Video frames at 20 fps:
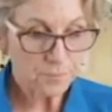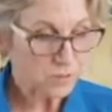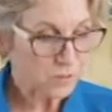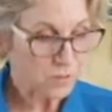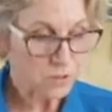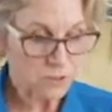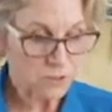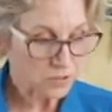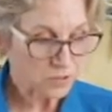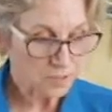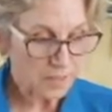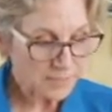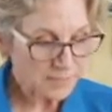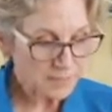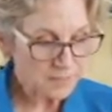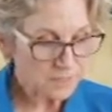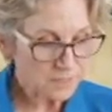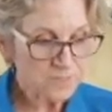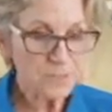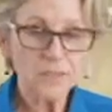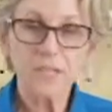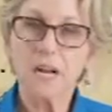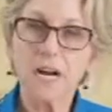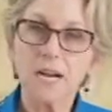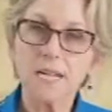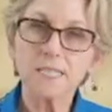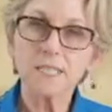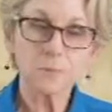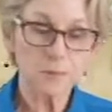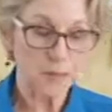There's lots of different
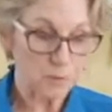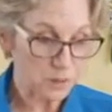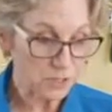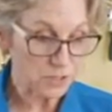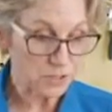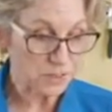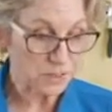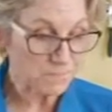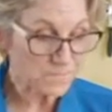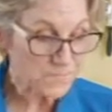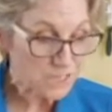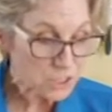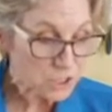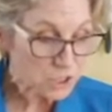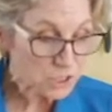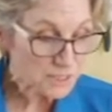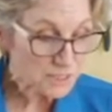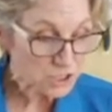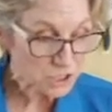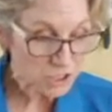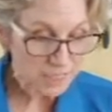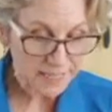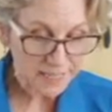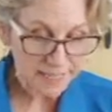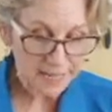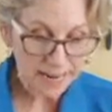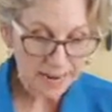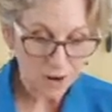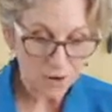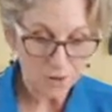cuts, but I want you to visually check it
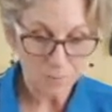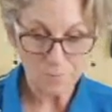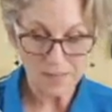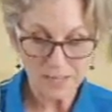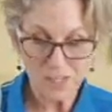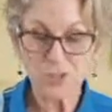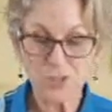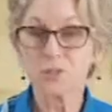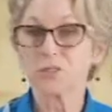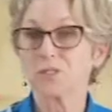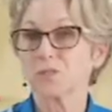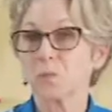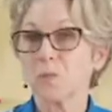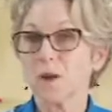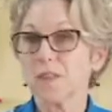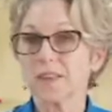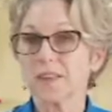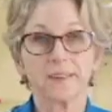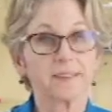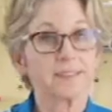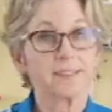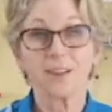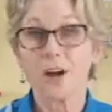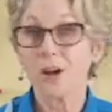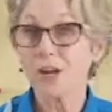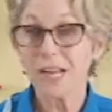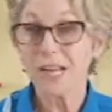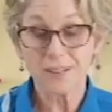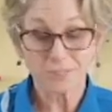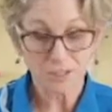out and make sure it's one that does not
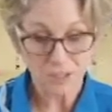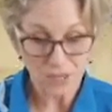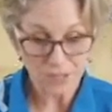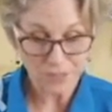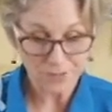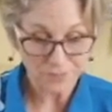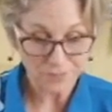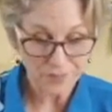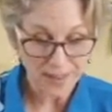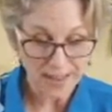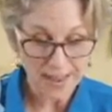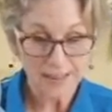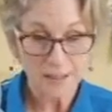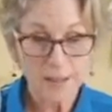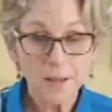have a lot of fat.